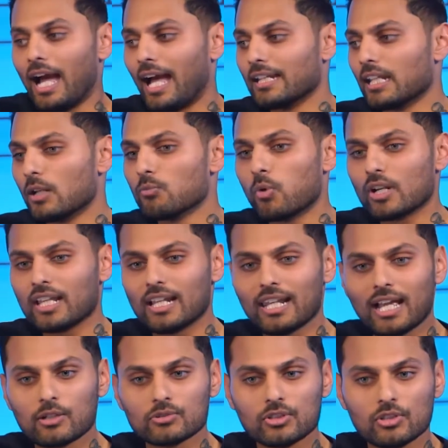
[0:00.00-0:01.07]
And, and what it
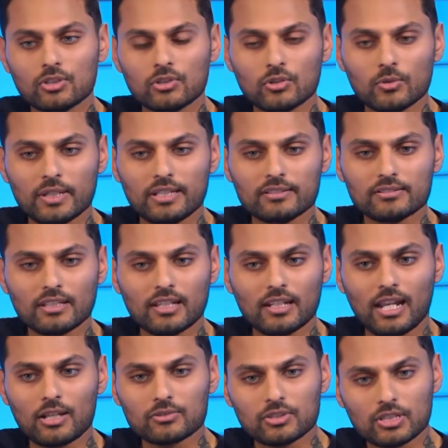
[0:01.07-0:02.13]
allows you to do is it
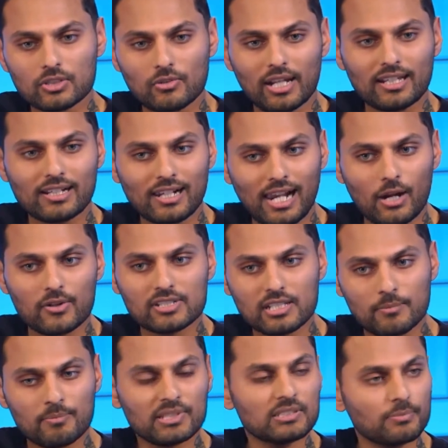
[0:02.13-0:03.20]
allows you to gain
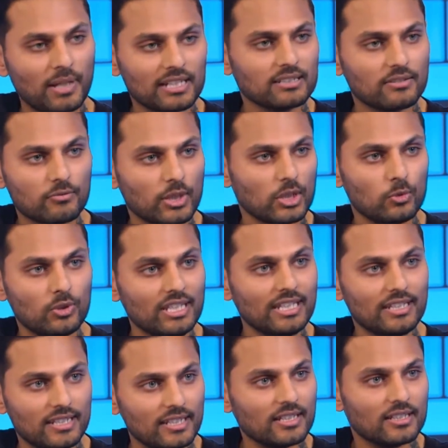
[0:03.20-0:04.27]
clarity and perspective when you
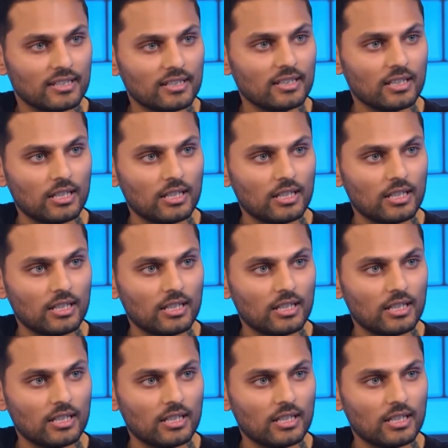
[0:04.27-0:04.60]
need it,